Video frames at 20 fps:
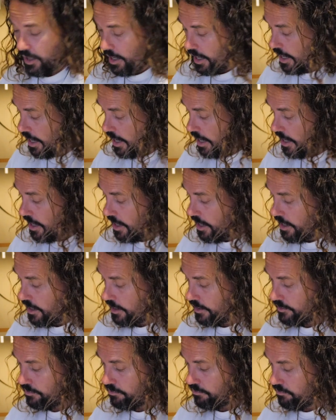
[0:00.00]

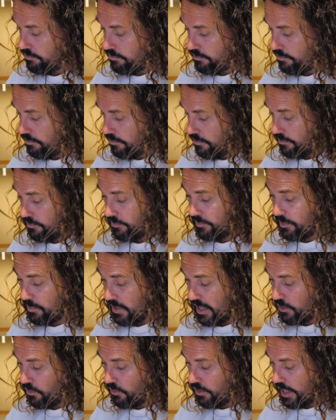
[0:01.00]
And
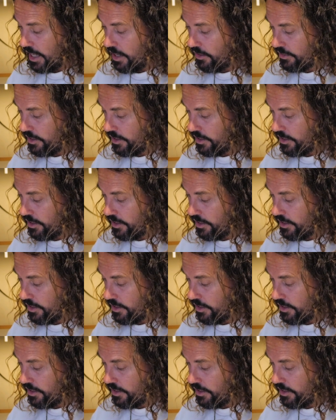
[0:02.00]
depending on how